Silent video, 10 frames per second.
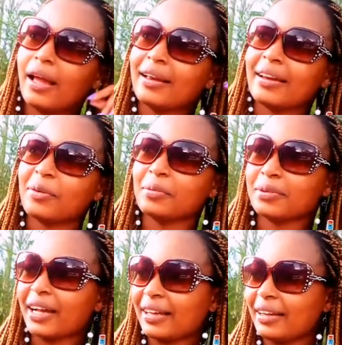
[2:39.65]

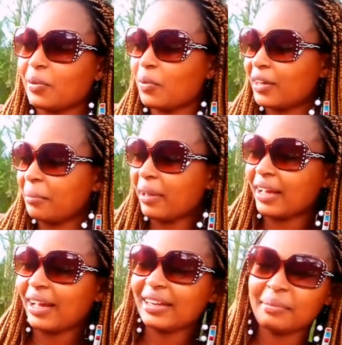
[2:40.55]
nakumbuka nilikuwa
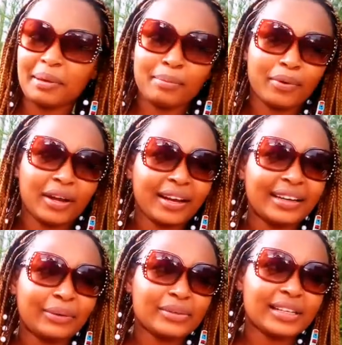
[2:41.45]
nimekaa nimeboeka, and I
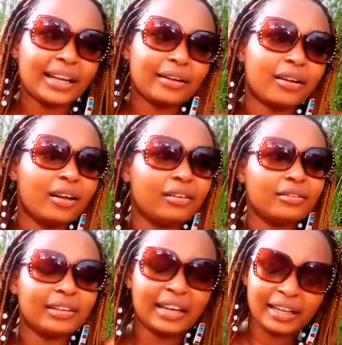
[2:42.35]
was like, oh,
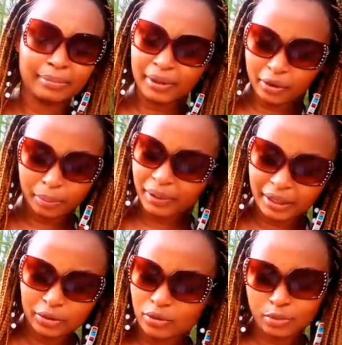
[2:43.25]
let me open a
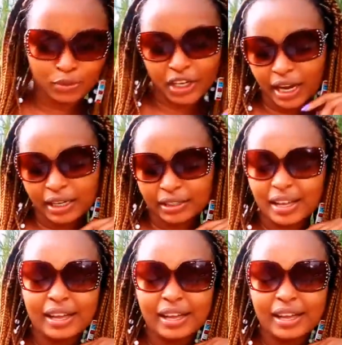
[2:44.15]
YouTube channel.